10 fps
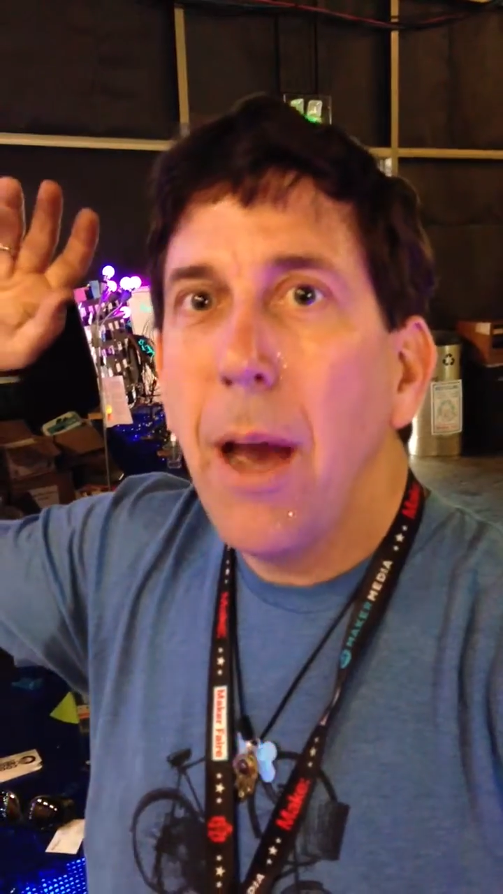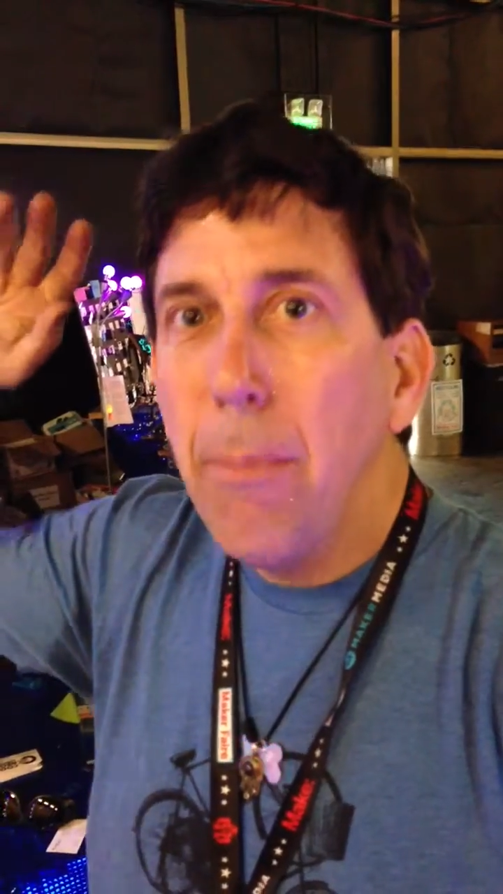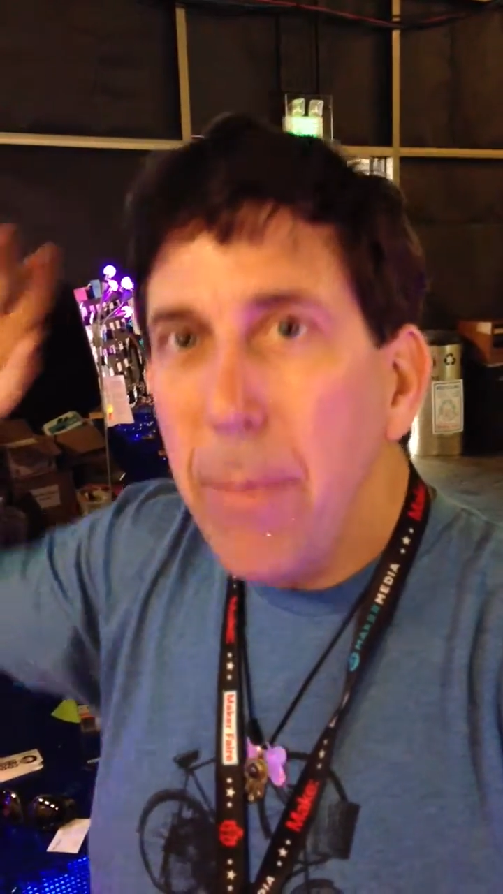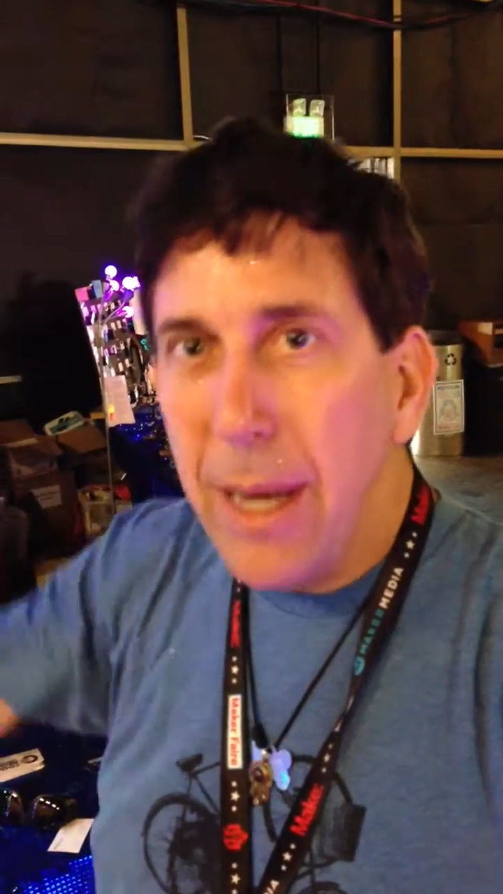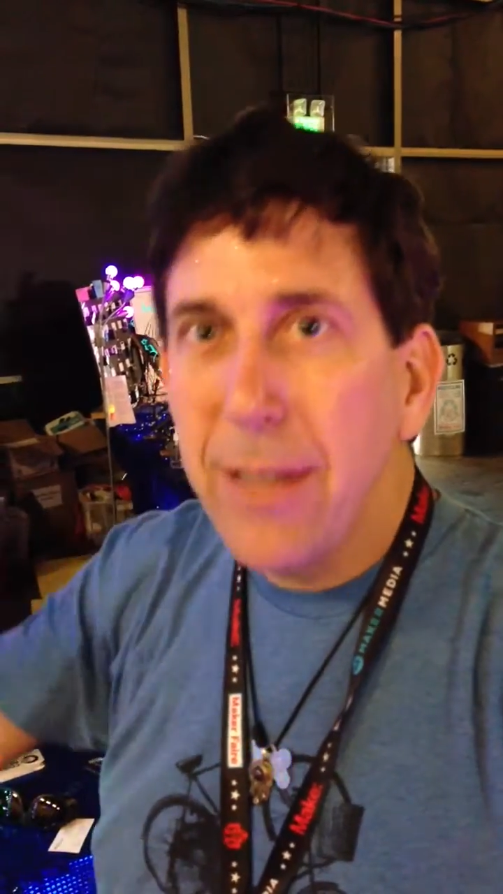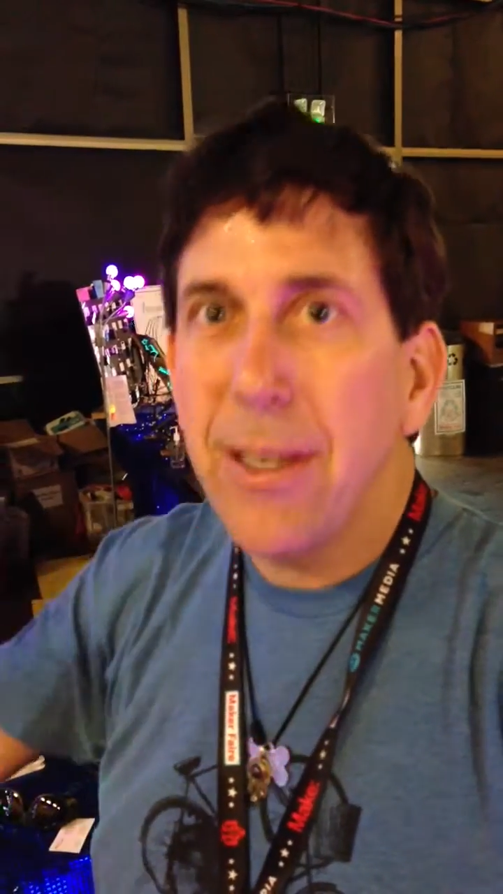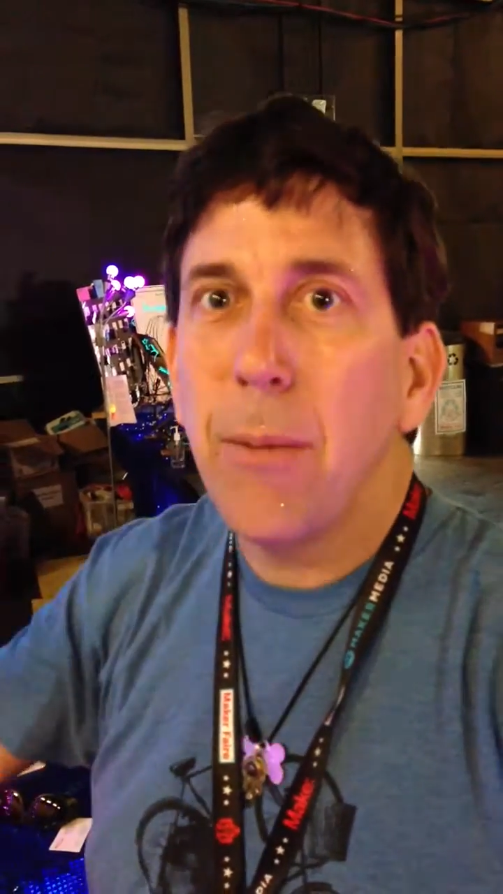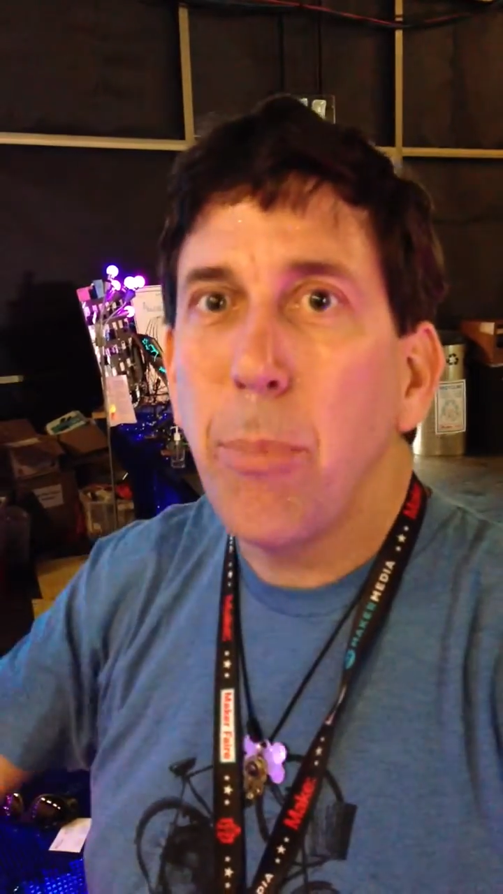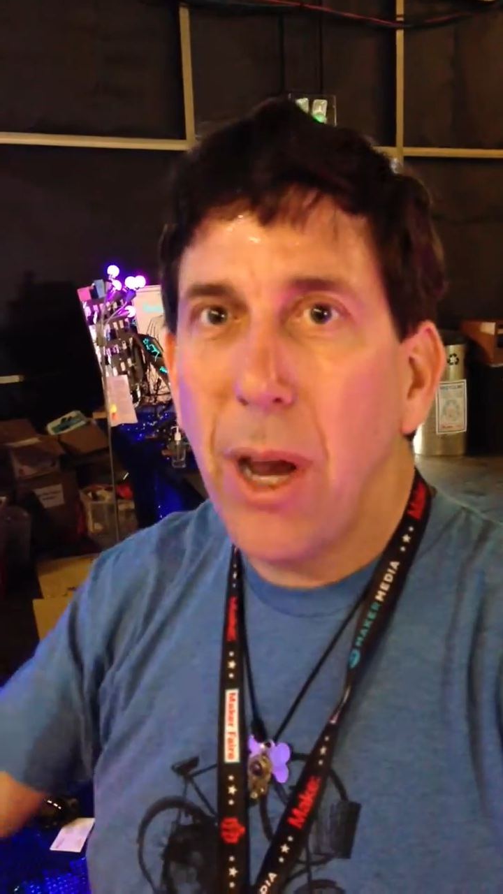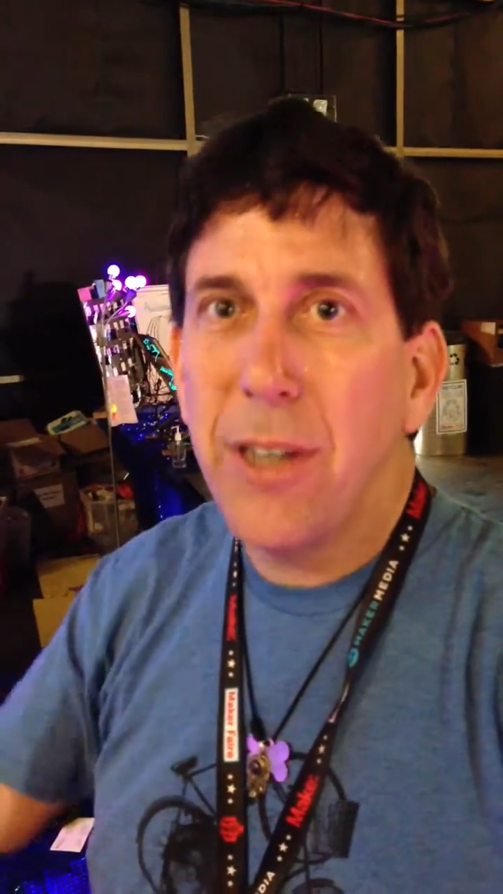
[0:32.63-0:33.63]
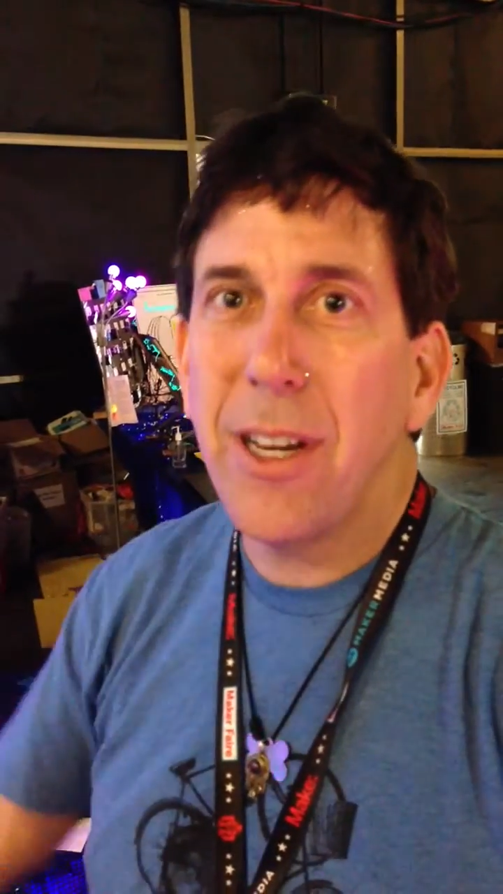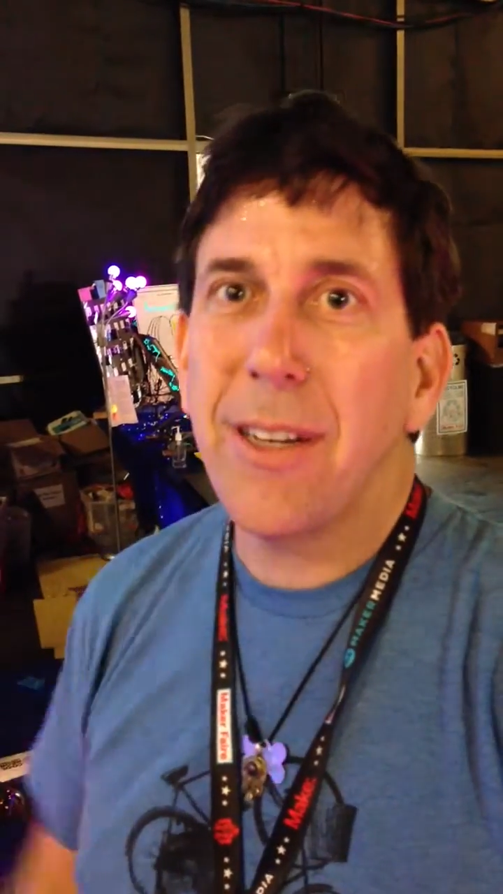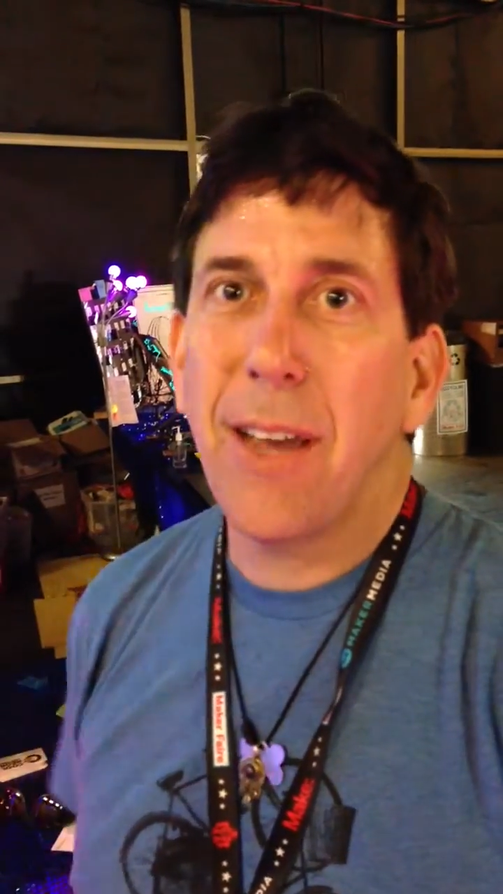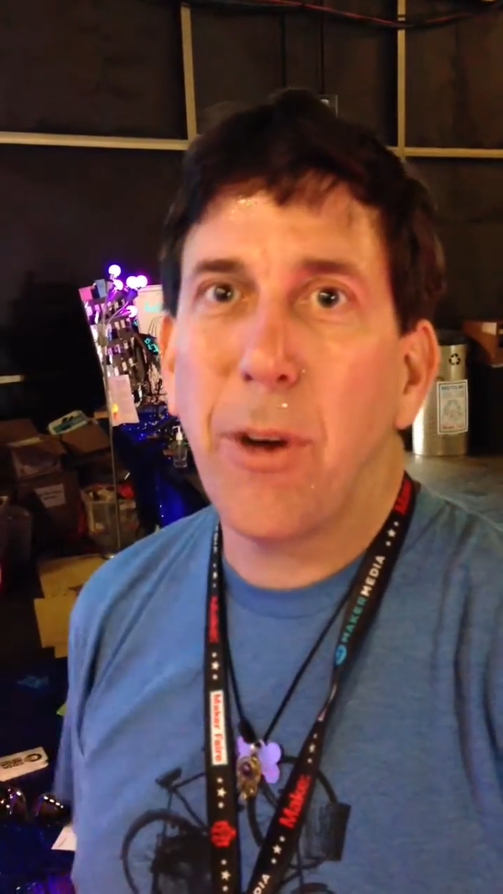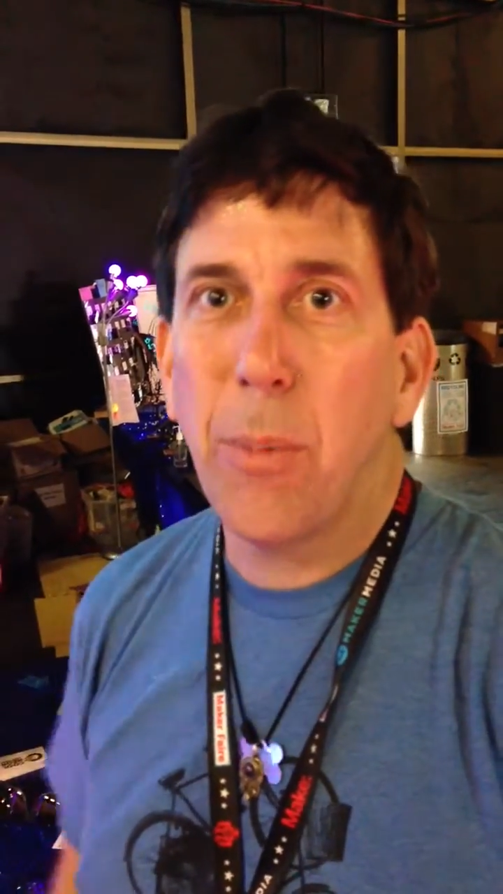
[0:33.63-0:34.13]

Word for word: amazing project after